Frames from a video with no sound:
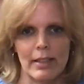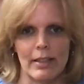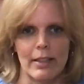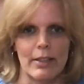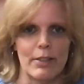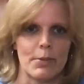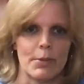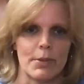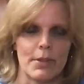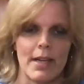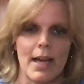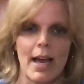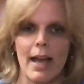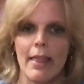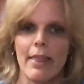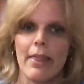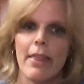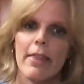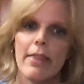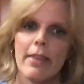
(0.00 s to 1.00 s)
Those were
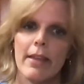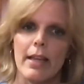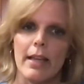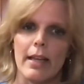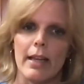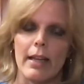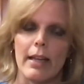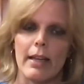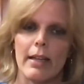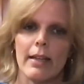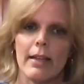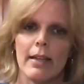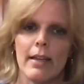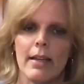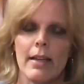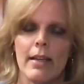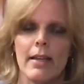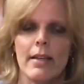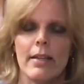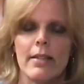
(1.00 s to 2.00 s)
not the thing.
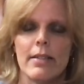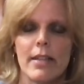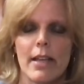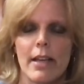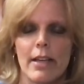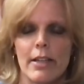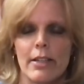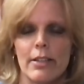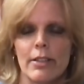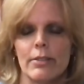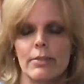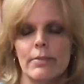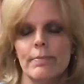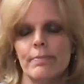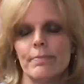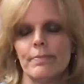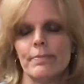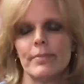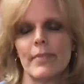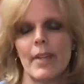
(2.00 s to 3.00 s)
So
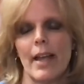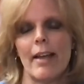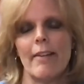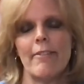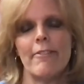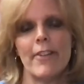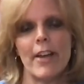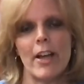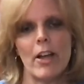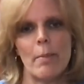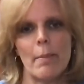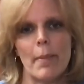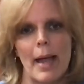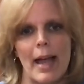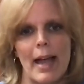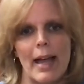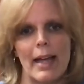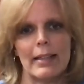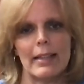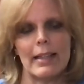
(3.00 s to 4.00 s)
I felt
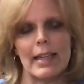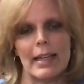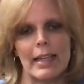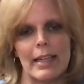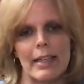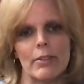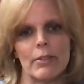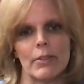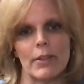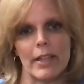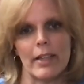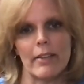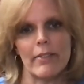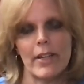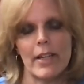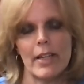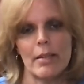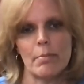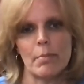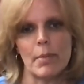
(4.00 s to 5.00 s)
bad getting rid of
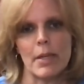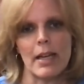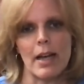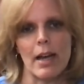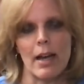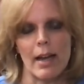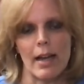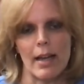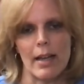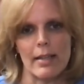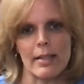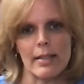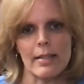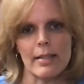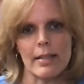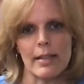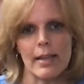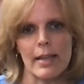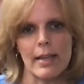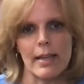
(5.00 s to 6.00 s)
it because